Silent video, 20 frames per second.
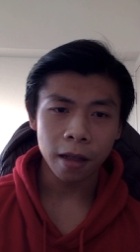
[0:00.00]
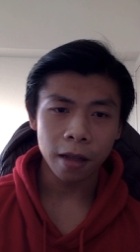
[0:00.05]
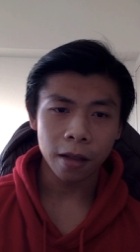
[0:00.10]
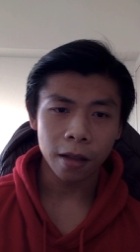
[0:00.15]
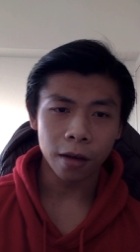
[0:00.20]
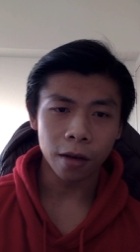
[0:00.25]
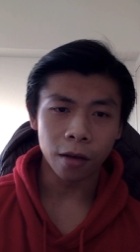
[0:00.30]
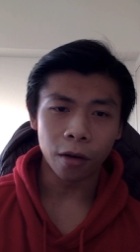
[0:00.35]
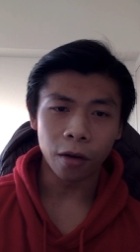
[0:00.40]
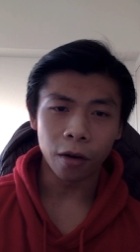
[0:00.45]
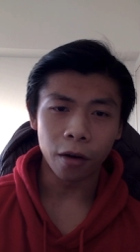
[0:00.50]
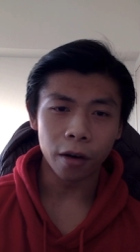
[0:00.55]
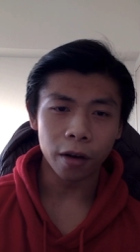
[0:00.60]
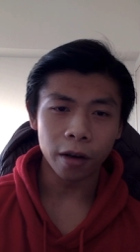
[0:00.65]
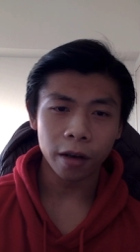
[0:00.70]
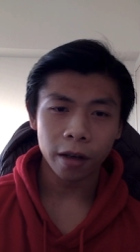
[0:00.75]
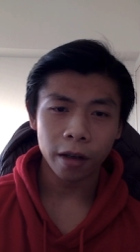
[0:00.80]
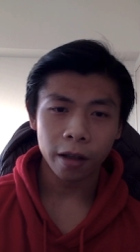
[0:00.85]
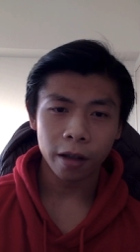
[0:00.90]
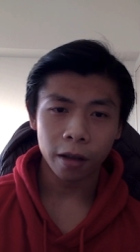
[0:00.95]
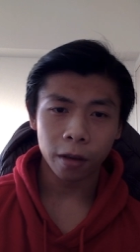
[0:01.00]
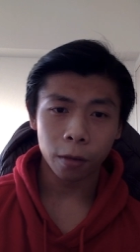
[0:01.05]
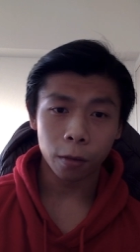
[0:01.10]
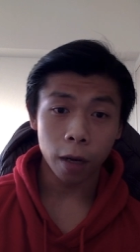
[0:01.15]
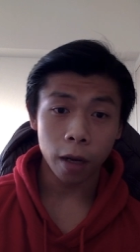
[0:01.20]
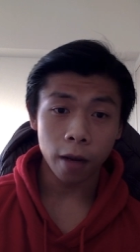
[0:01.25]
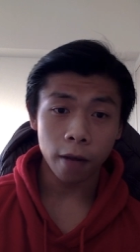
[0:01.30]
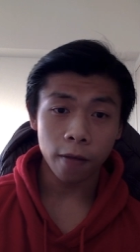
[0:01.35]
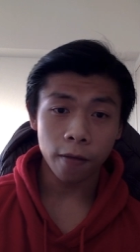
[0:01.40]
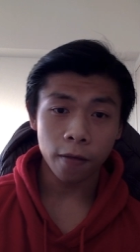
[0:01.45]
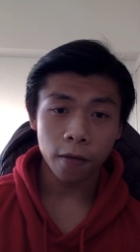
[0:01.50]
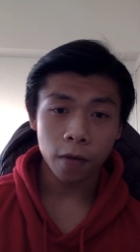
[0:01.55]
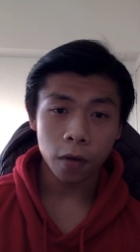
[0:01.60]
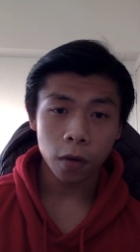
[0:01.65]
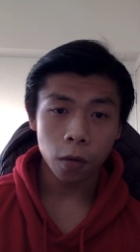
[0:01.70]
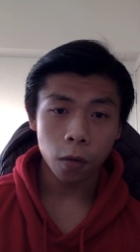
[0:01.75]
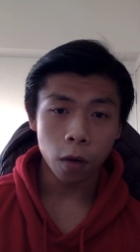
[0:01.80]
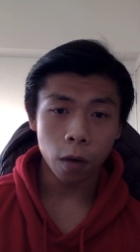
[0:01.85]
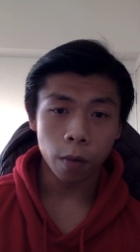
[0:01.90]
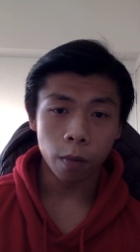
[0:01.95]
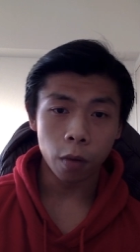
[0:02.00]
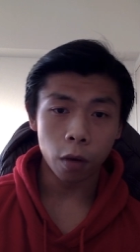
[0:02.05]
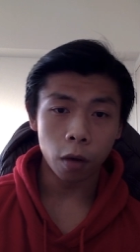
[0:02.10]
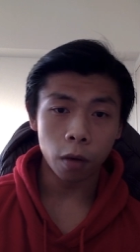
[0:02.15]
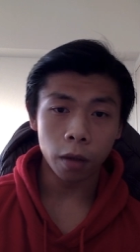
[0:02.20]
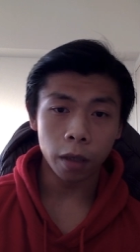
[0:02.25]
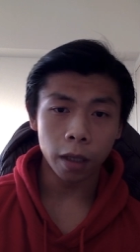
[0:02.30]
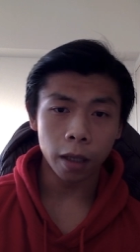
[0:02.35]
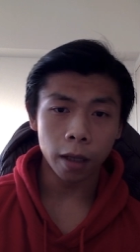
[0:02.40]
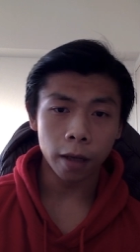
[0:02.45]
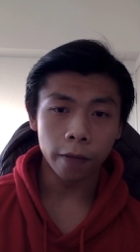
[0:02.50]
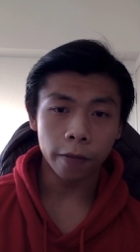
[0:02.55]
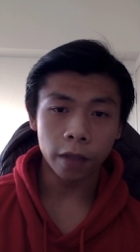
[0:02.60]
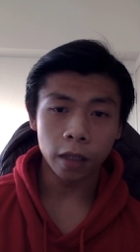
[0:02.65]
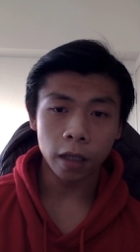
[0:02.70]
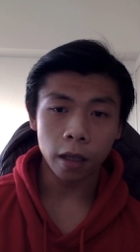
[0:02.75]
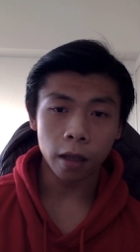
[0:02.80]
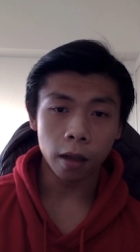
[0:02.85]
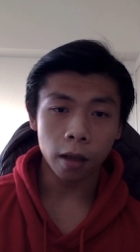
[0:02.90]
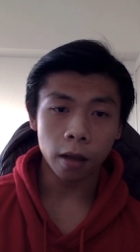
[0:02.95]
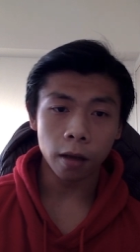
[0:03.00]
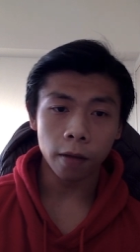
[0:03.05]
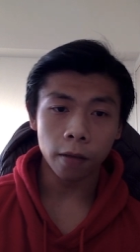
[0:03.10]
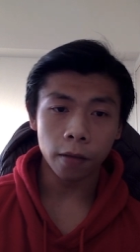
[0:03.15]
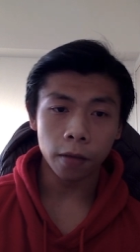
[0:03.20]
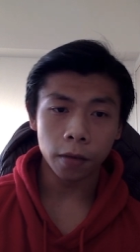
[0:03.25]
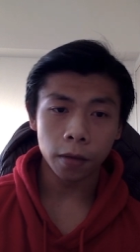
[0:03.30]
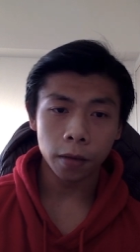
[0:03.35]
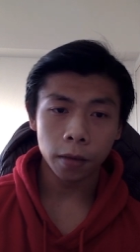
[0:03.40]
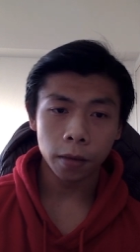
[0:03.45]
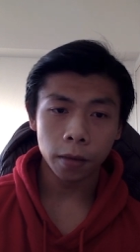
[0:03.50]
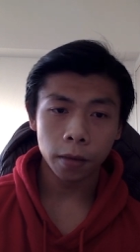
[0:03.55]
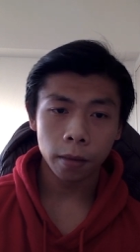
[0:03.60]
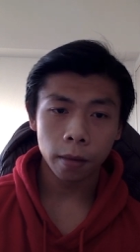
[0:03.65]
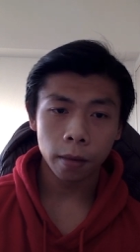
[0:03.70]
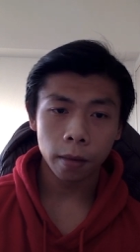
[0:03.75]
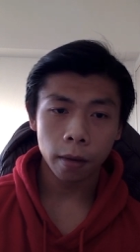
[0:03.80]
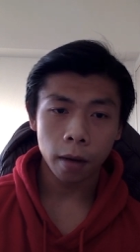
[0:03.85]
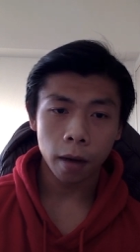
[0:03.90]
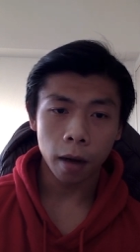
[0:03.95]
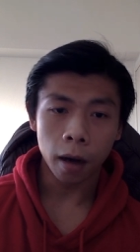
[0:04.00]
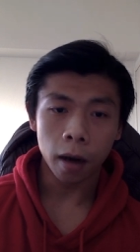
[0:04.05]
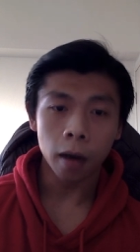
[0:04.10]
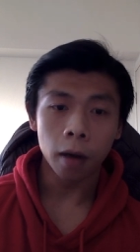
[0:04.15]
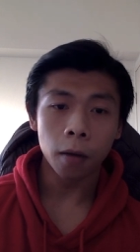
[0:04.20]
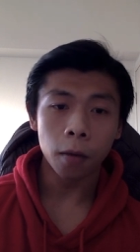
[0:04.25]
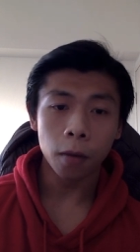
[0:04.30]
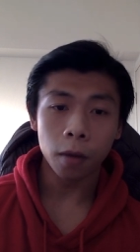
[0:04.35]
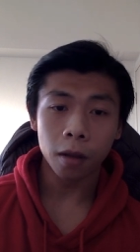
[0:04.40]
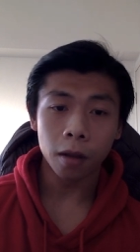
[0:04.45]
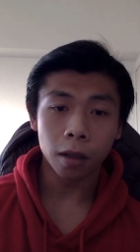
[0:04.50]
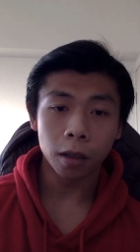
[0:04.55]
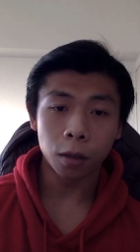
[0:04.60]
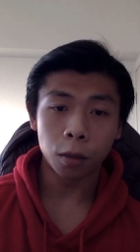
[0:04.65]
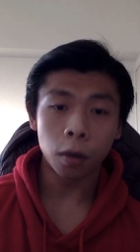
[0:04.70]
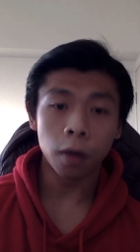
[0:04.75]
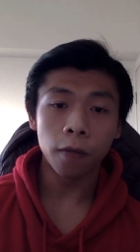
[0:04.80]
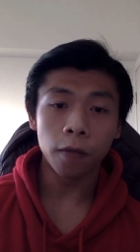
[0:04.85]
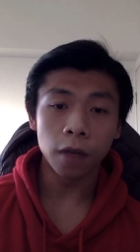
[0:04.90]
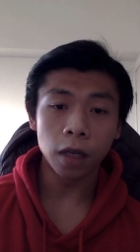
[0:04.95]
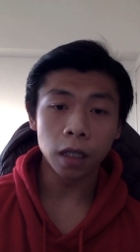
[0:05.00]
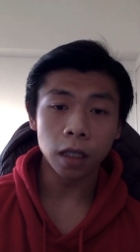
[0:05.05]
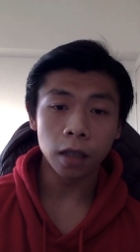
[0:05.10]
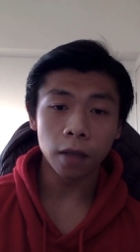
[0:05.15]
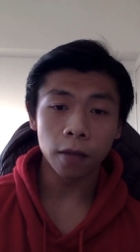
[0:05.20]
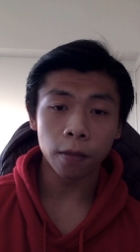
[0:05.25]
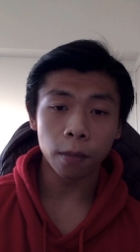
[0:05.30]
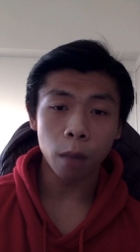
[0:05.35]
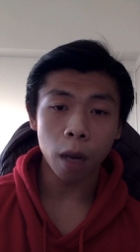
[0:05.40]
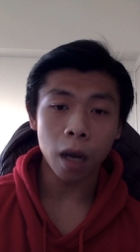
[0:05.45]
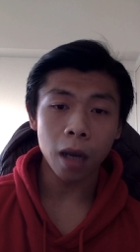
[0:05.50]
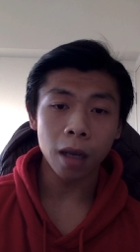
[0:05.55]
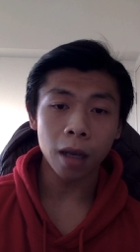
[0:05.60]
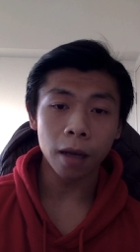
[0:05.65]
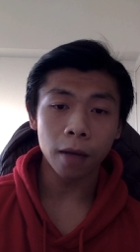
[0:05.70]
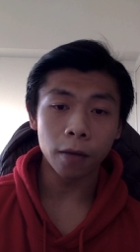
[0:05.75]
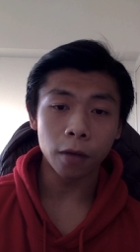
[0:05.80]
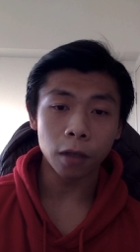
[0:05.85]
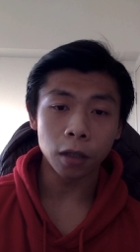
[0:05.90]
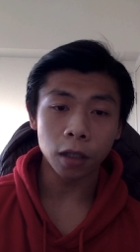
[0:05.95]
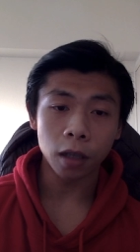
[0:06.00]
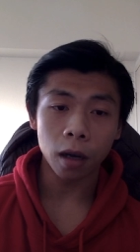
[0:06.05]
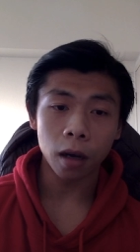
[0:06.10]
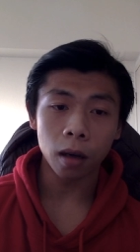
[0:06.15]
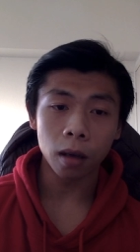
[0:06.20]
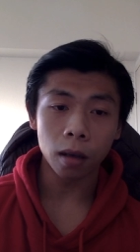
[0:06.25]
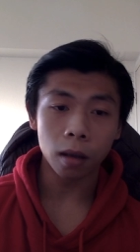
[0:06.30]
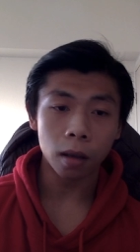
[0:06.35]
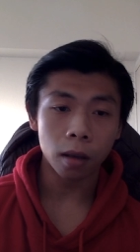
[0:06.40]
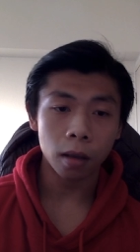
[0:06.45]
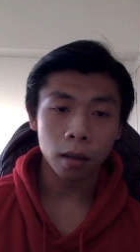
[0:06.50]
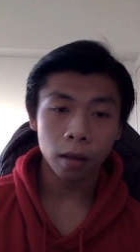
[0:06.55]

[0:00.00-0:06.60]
Thou art the grave where buried love doth live hung with the trophies of my lovers gone,